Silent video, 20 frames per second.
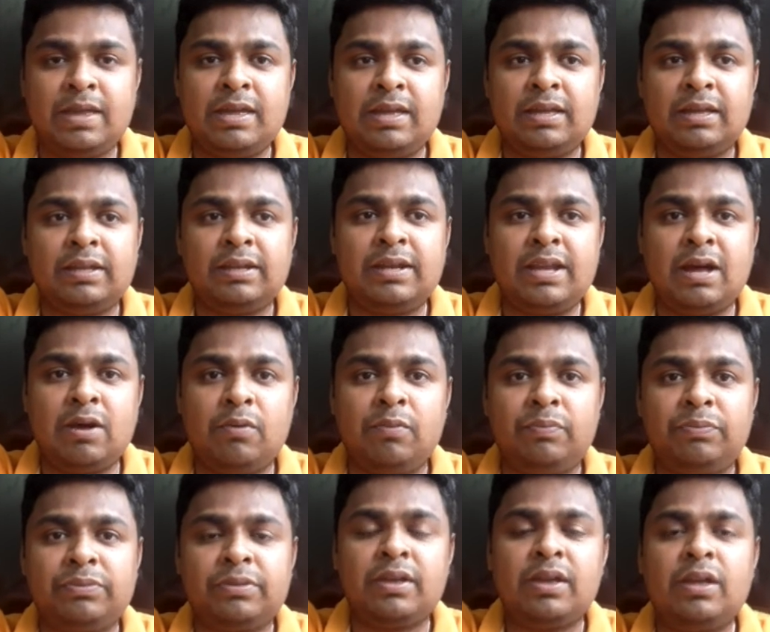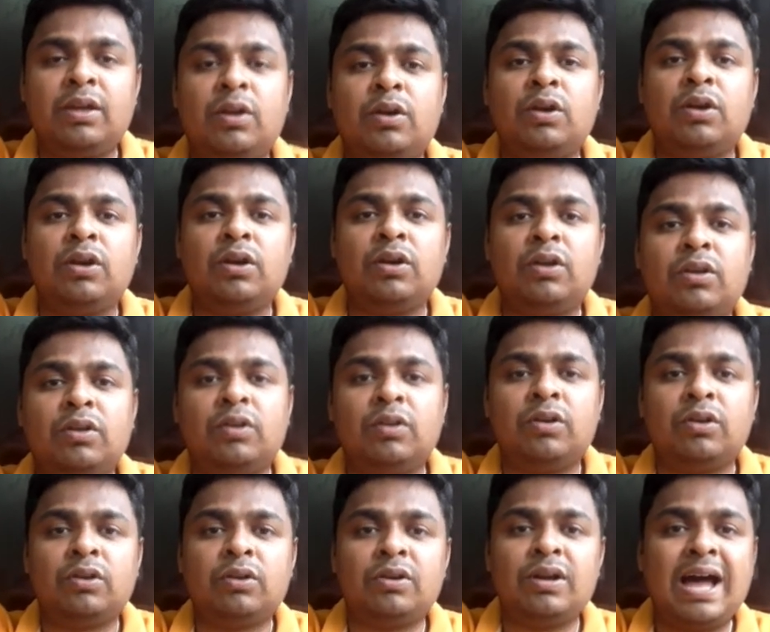Now,
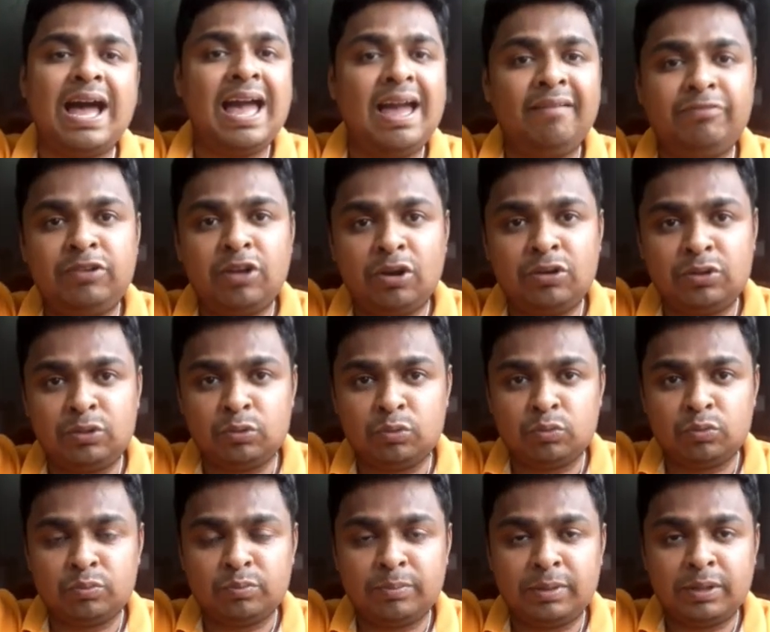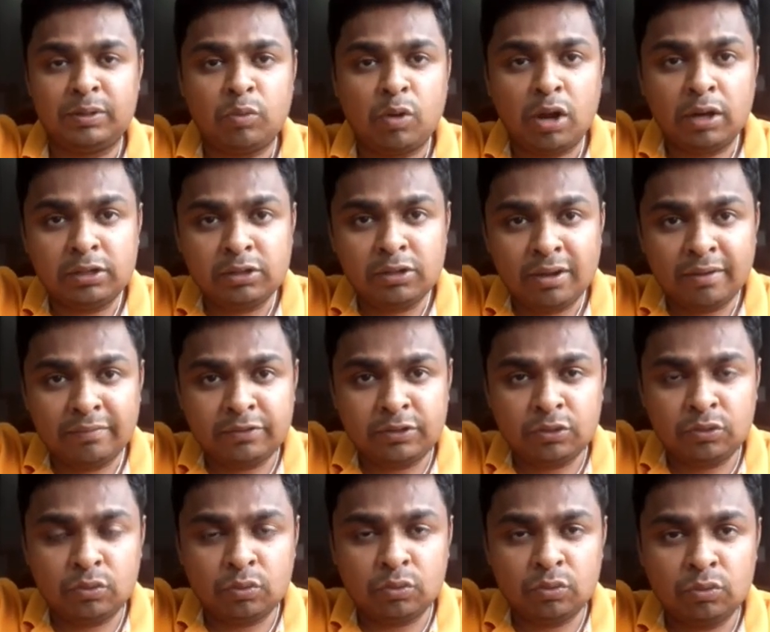I have taught you, but what you have to
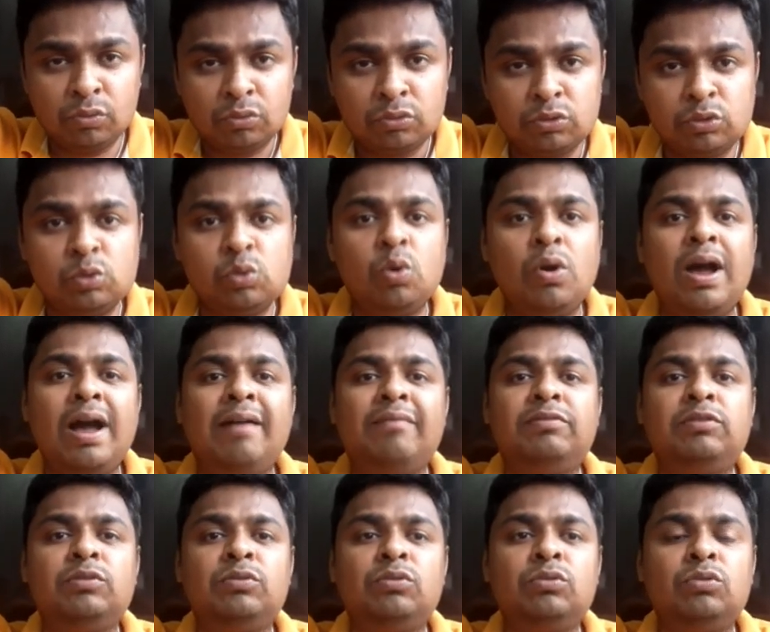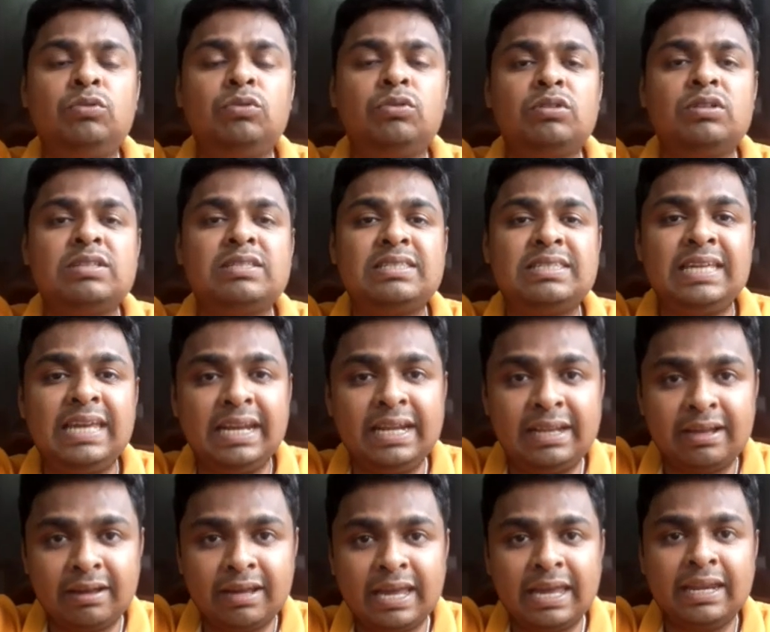do, you have to see it
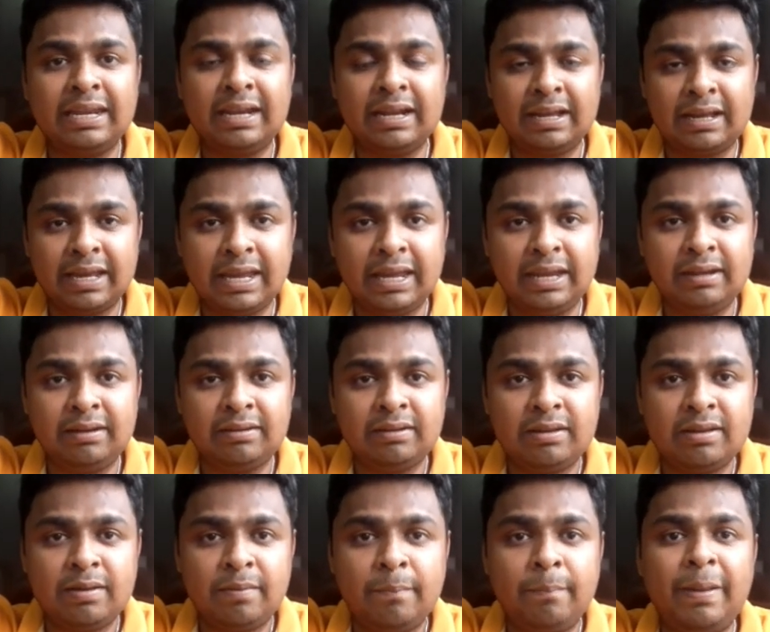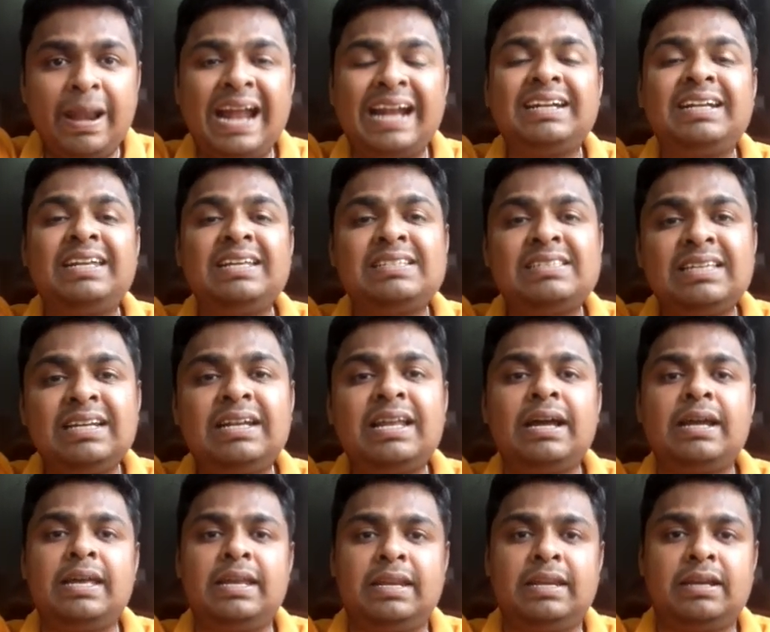again and again, practice it
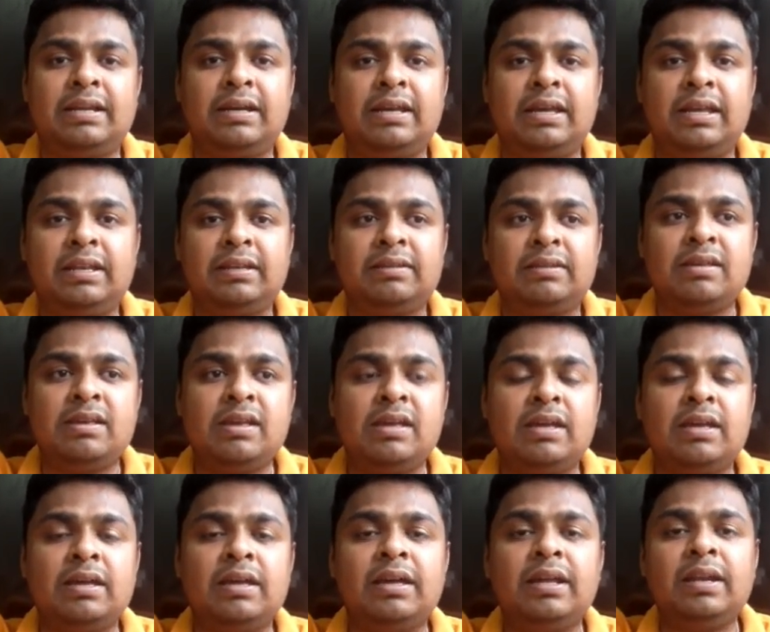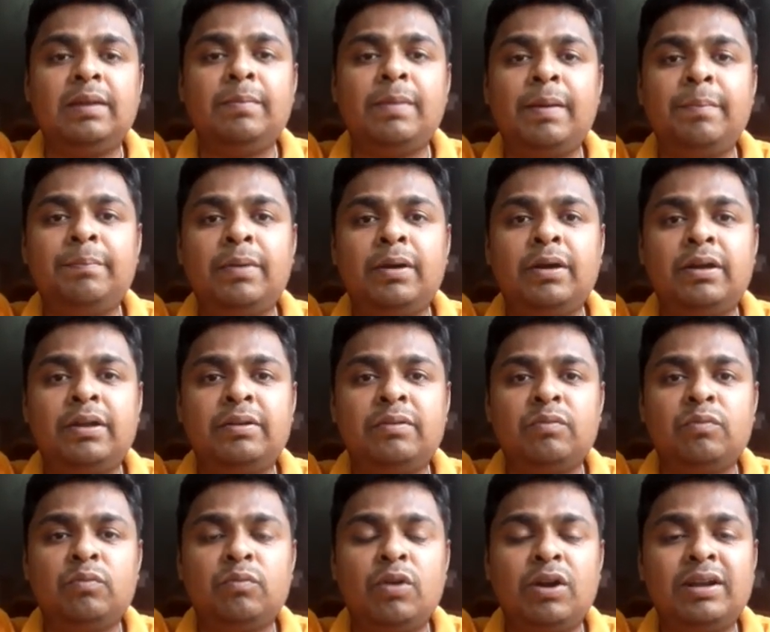again and again. Remember,
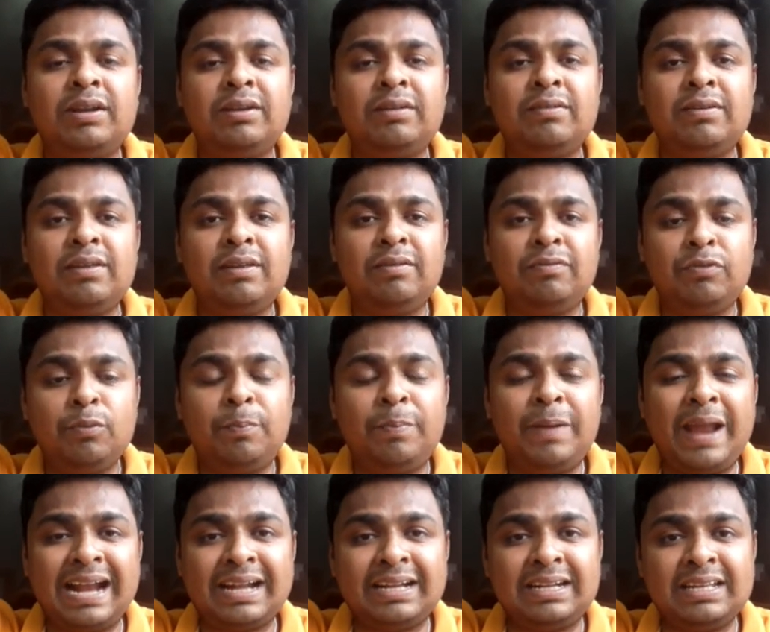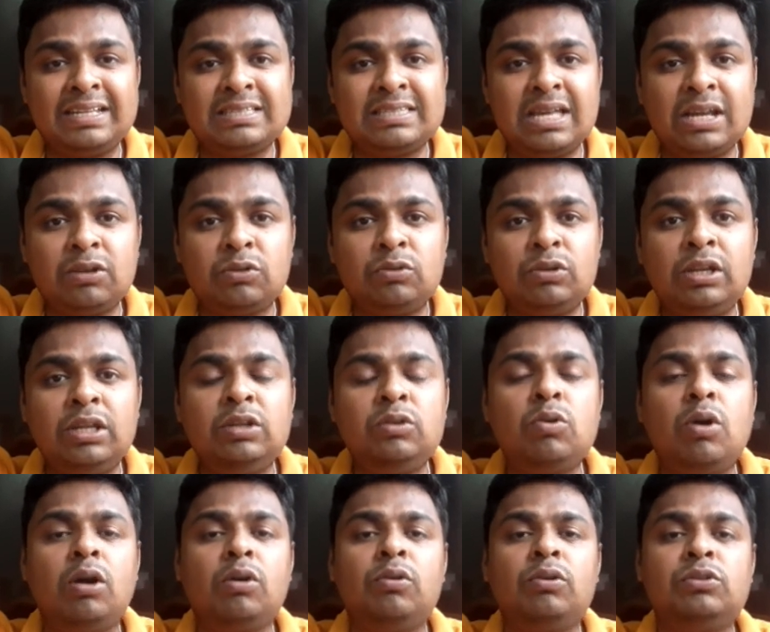what if you practice, then only you
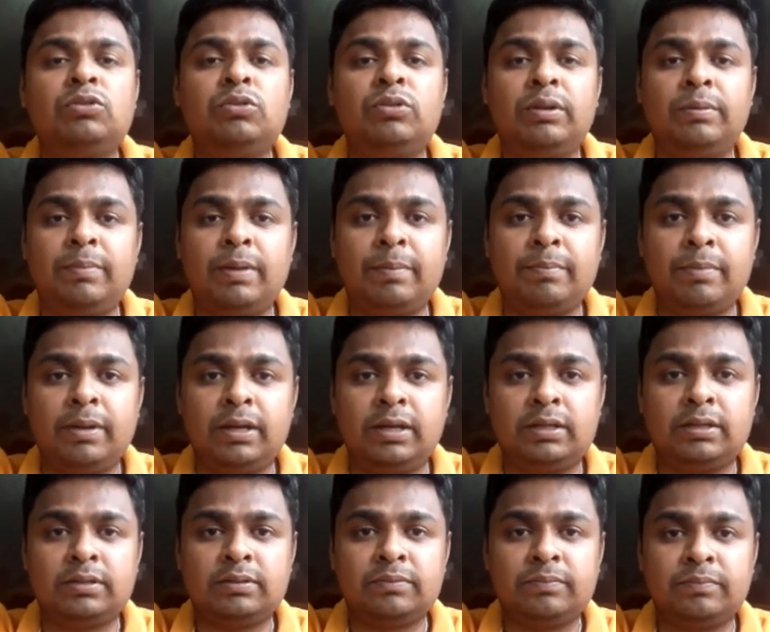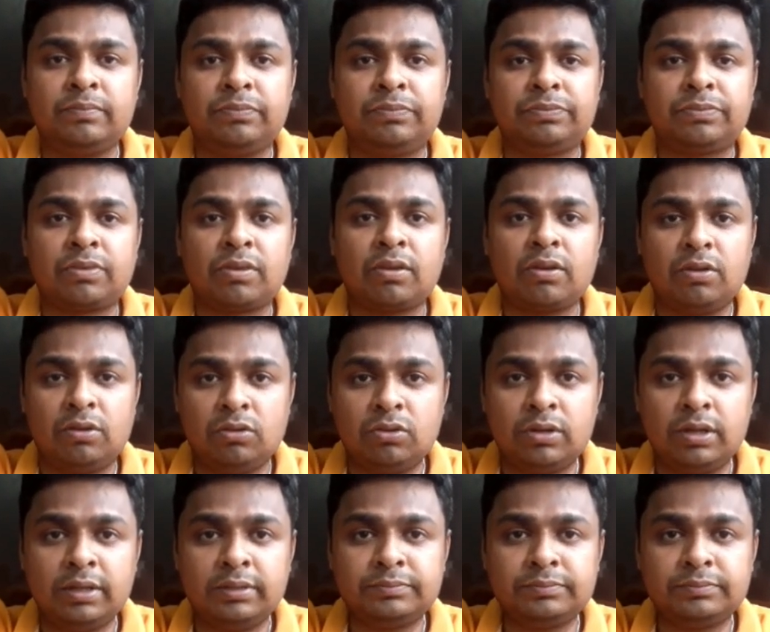are going to remember it. Okay.